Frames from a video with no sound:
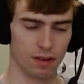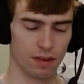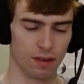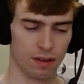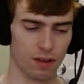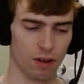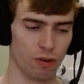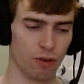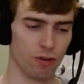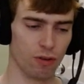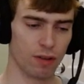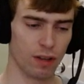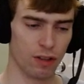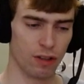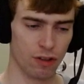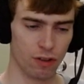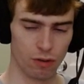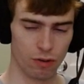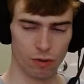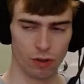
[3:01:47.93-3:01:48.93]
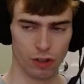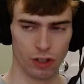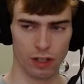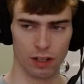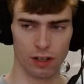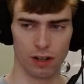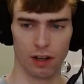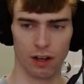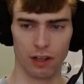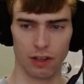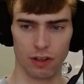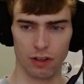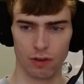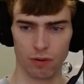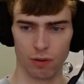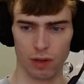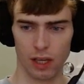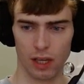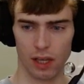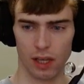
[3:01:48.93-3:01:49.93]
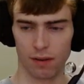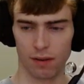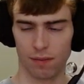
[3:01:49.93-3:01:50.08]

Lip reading: Oh, you said Yugi, not Yugi.